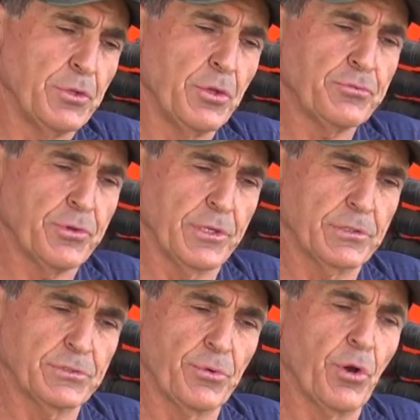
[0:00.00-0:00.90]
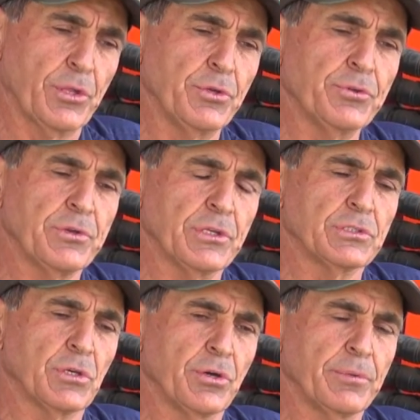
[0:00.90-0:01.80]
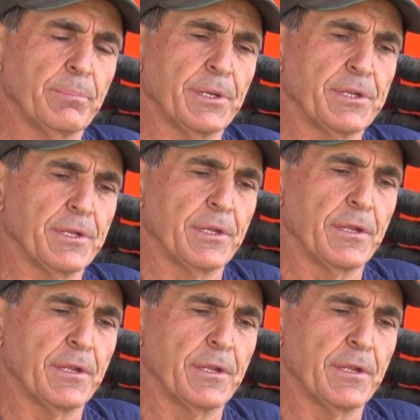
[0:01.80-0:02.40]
the nutrients, the right nutrients on, but